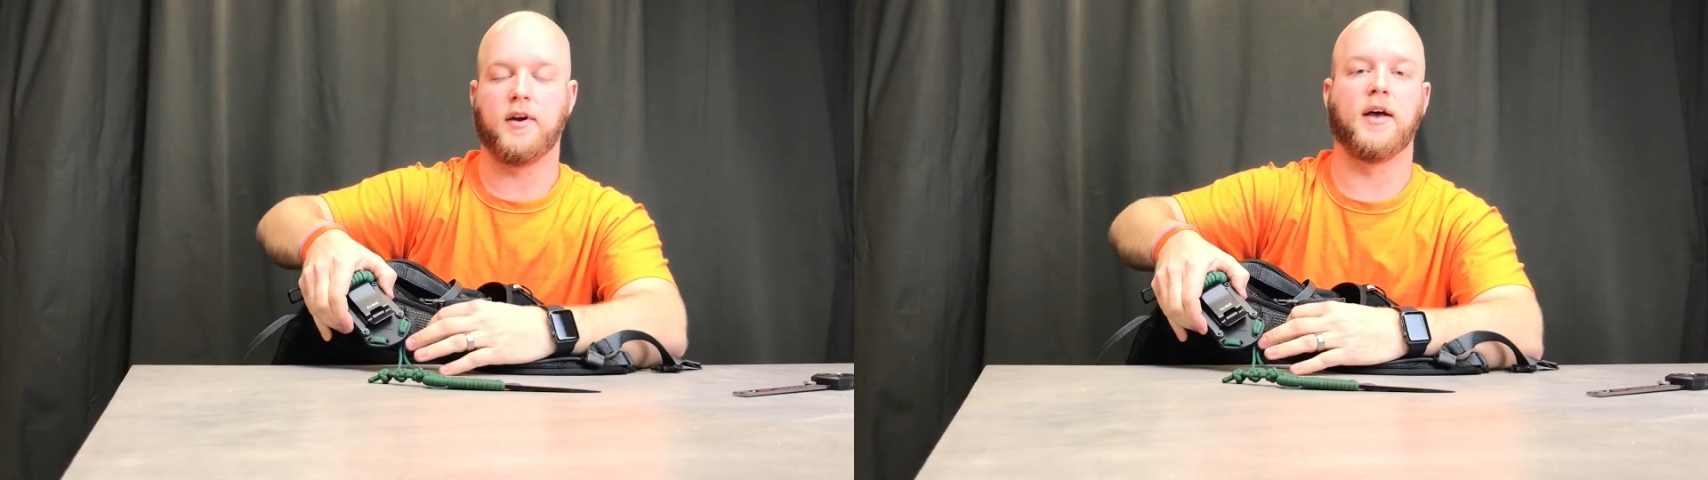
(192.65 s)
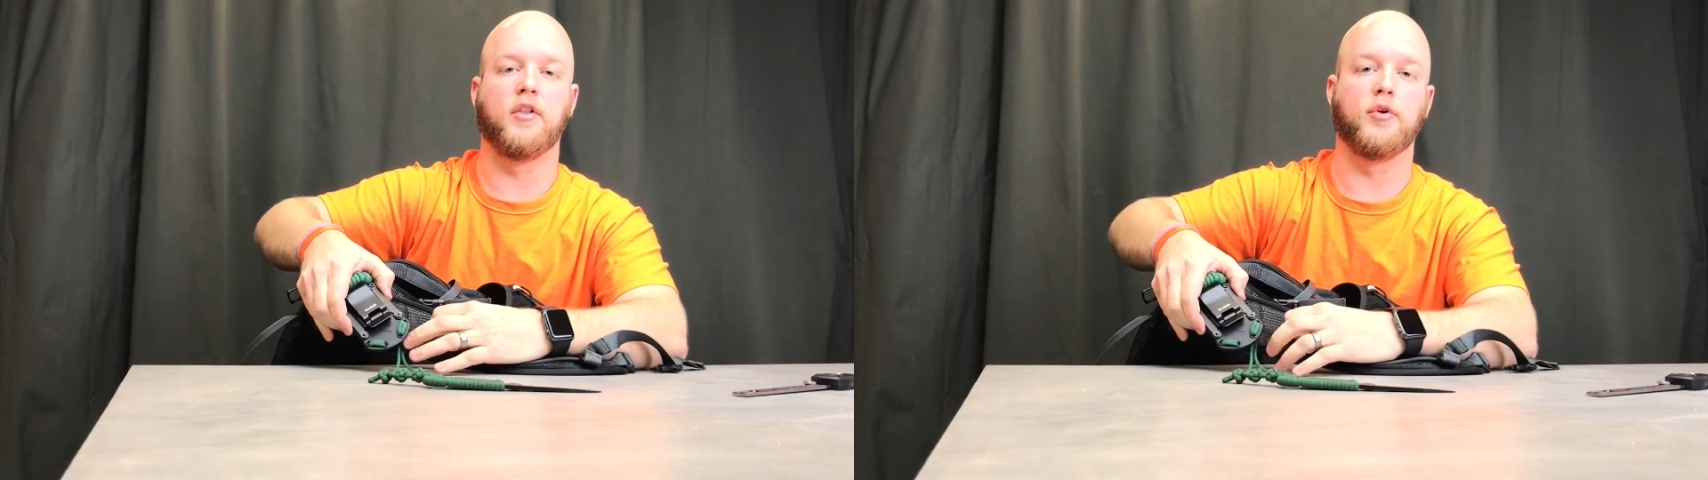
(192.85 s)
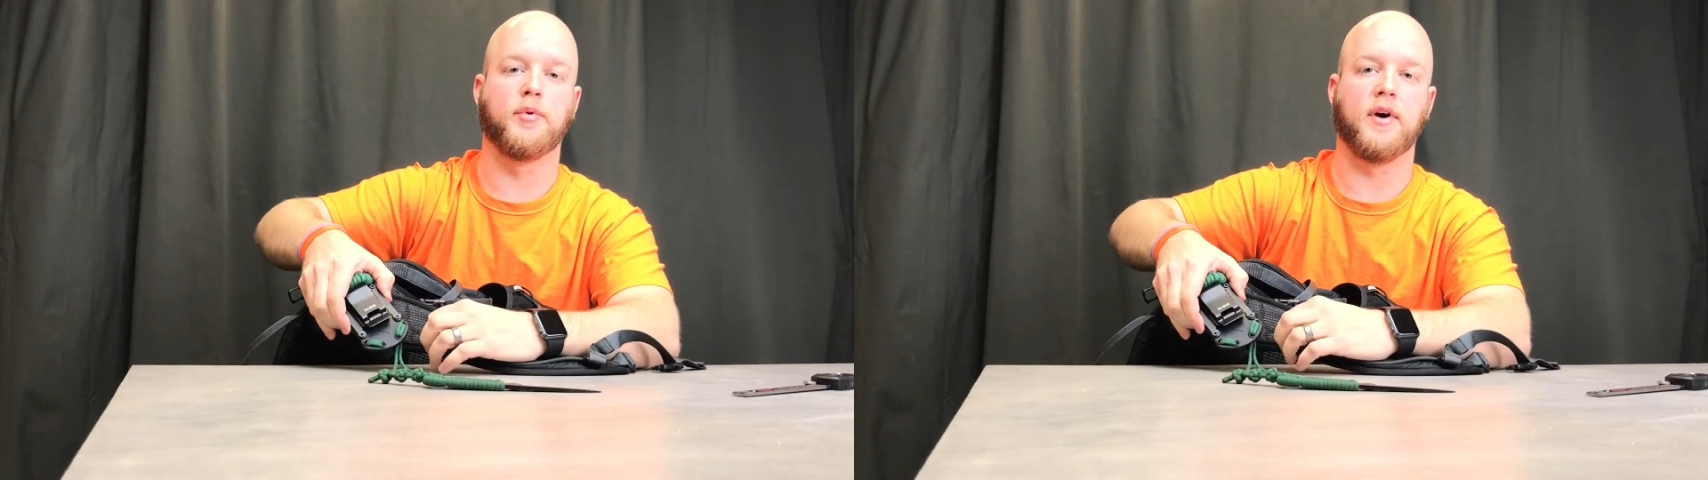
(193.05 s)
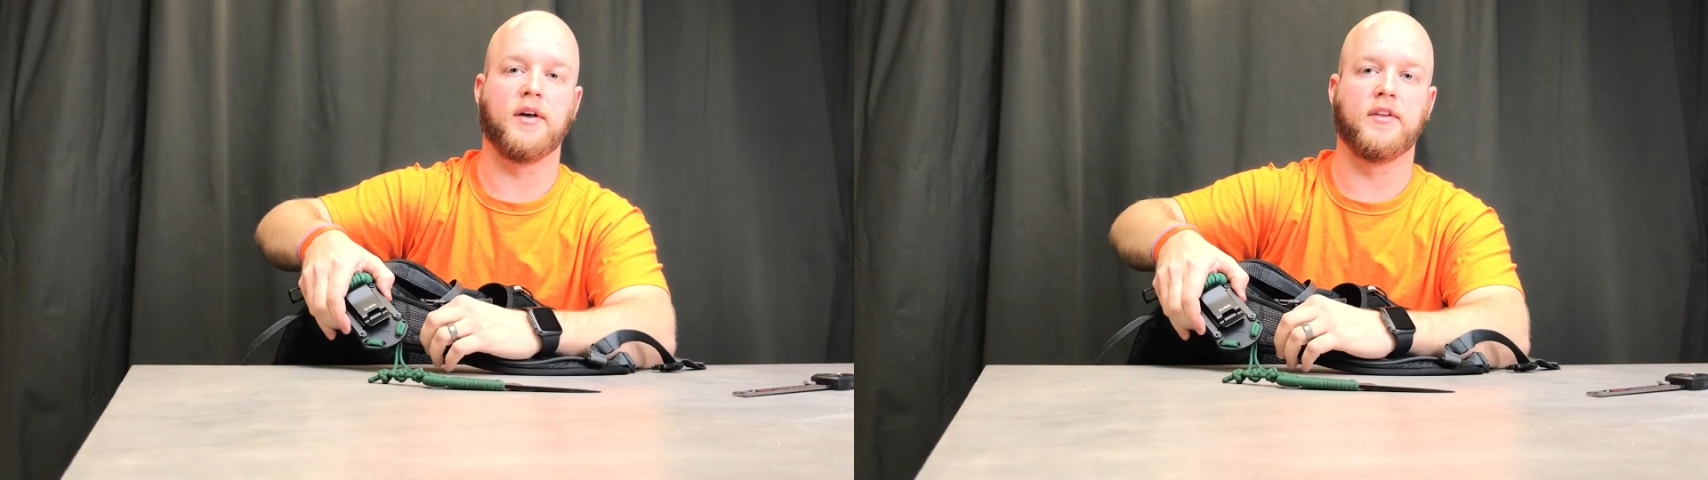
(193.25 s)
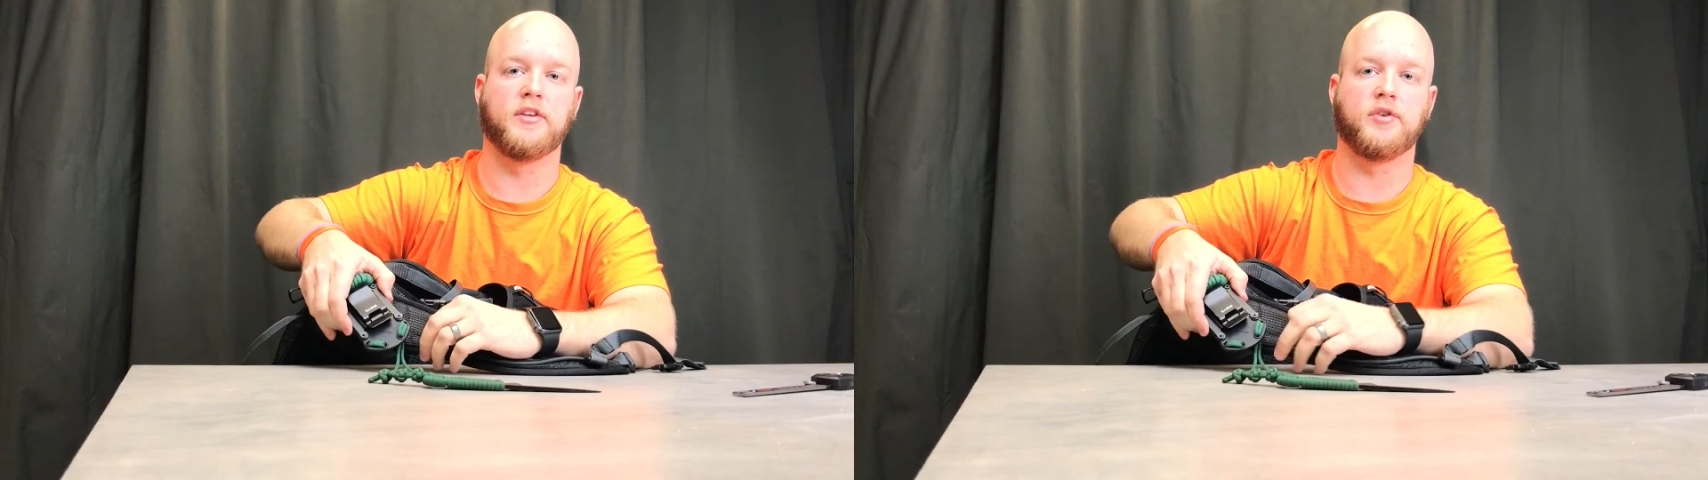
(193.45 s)
and loop
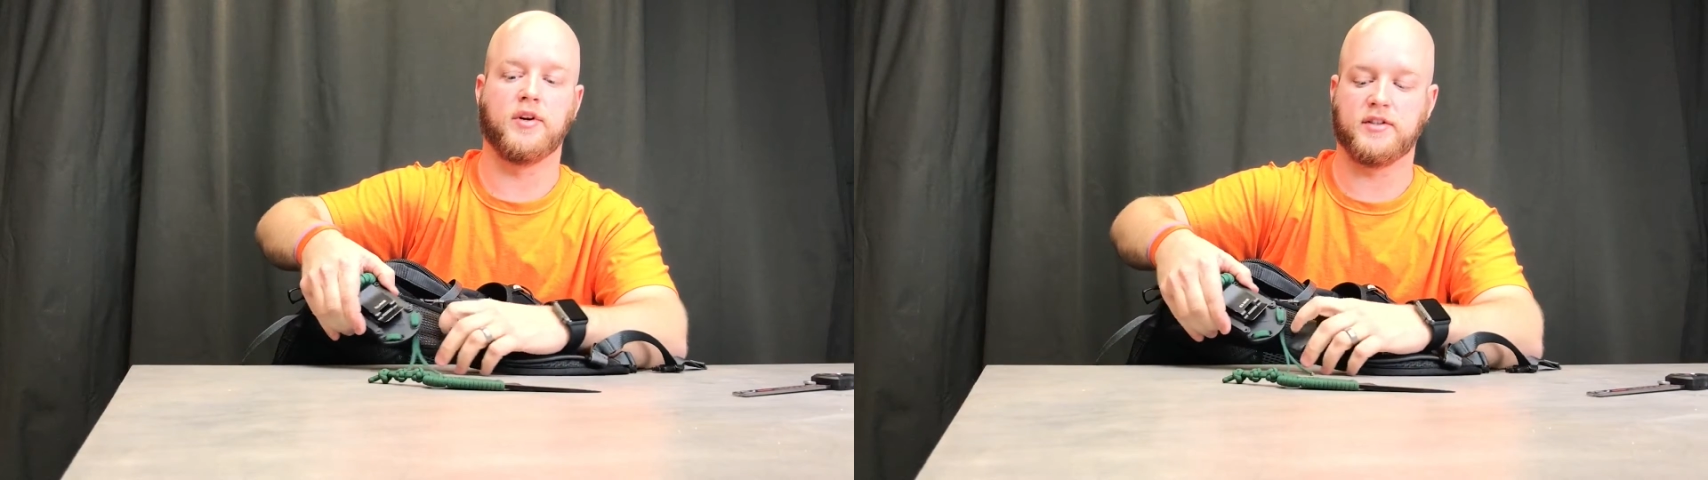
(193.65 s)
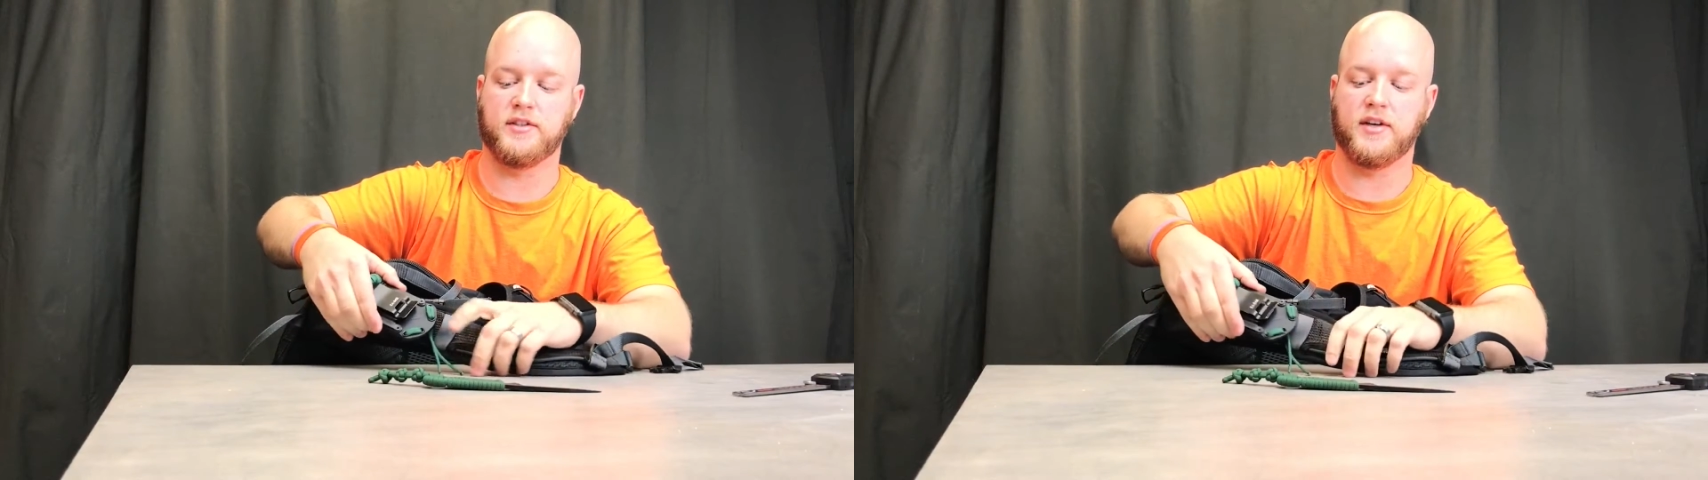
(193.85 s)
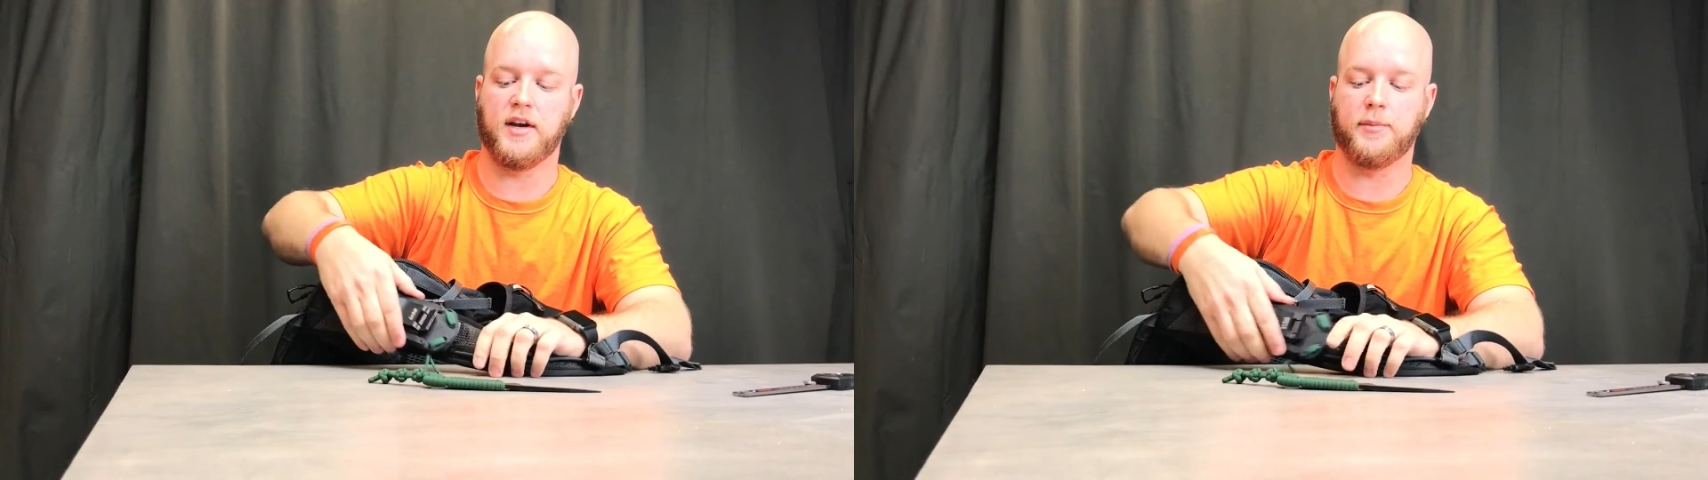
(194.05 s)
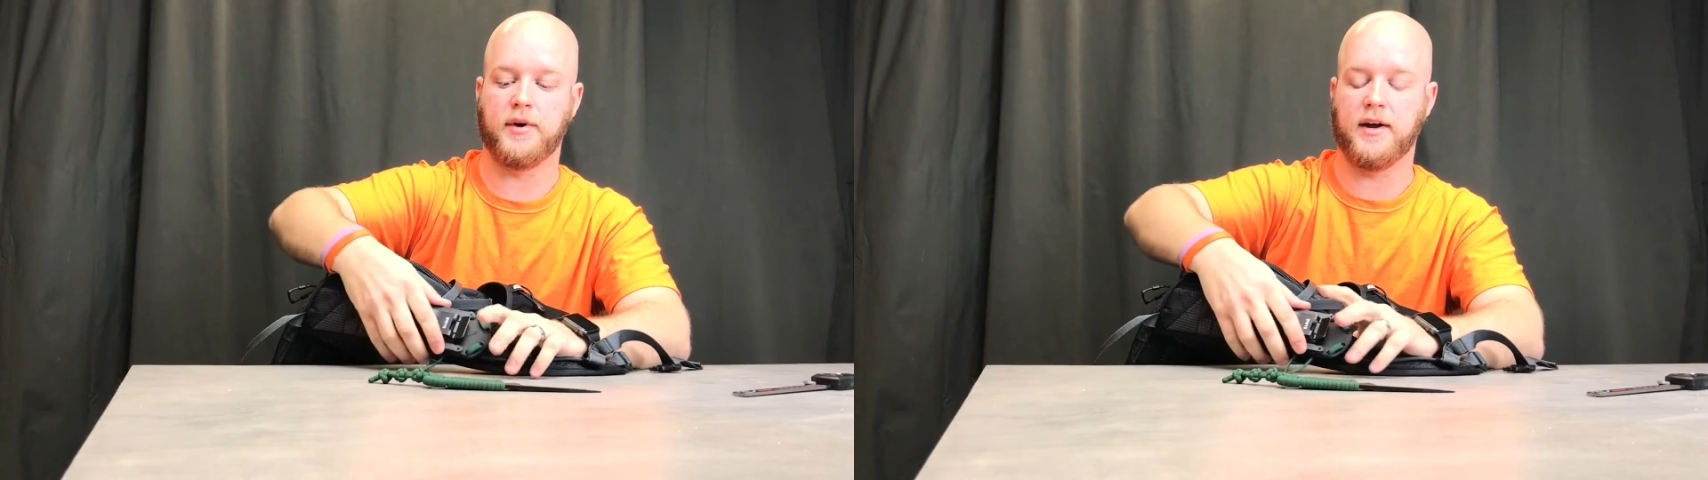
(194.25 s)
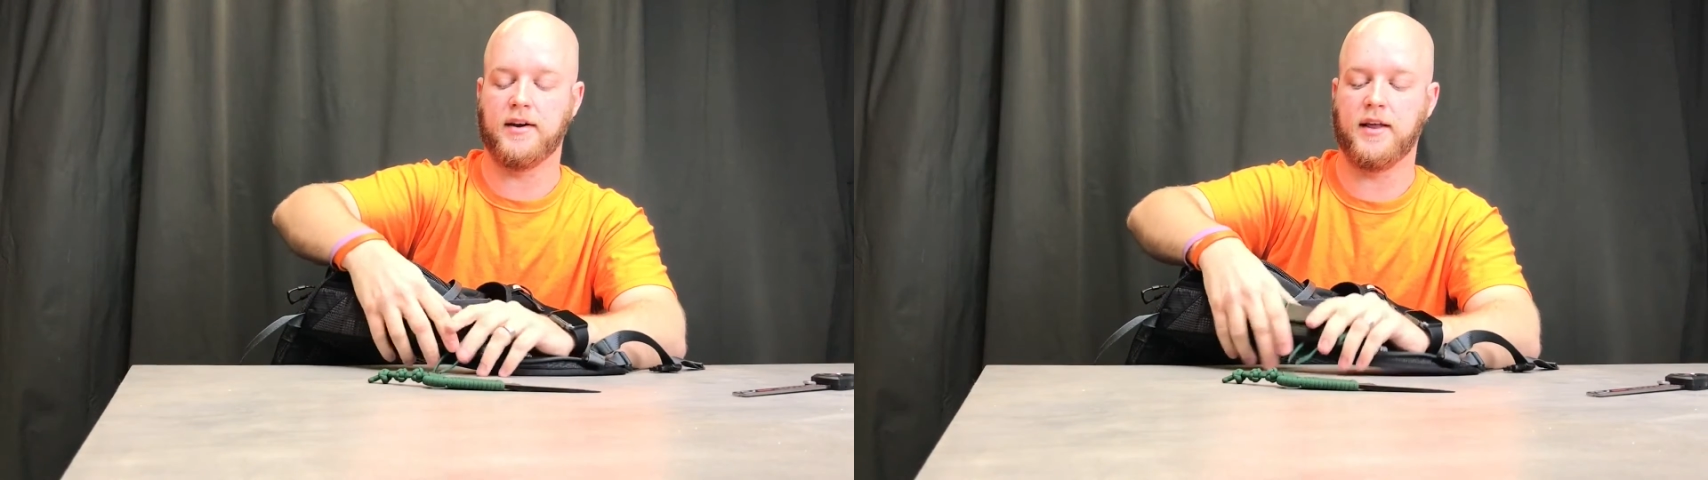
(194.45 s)
around this so it doesn't slide up
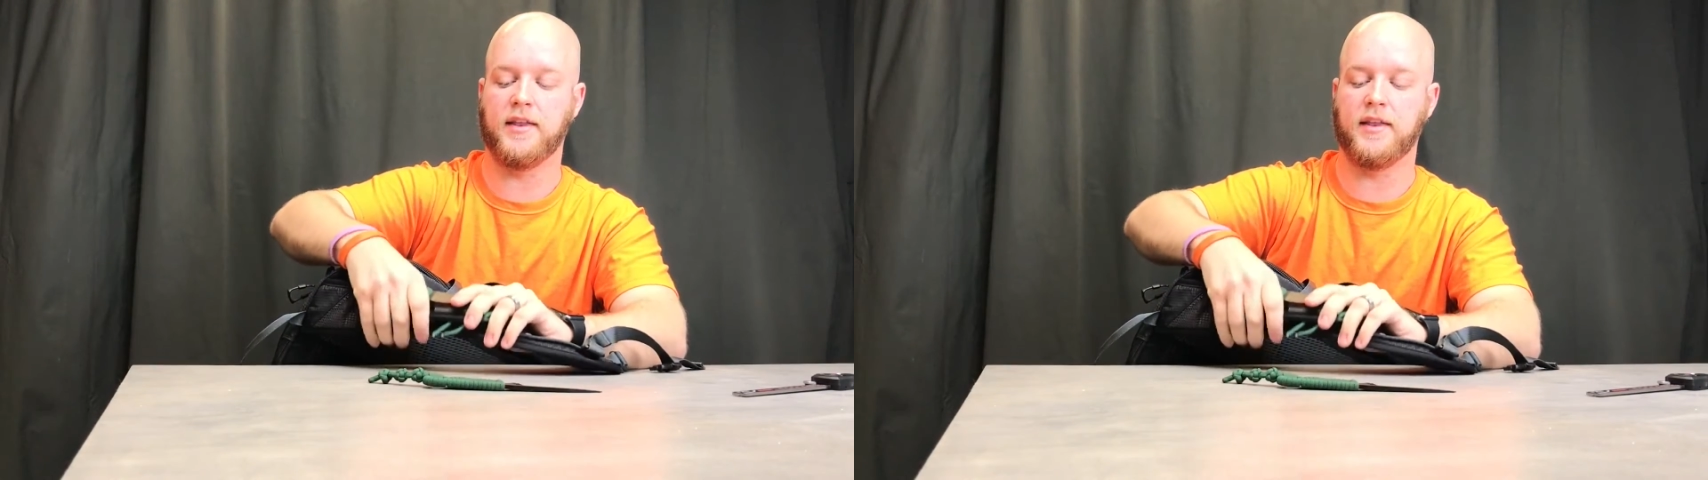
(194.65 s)
or down,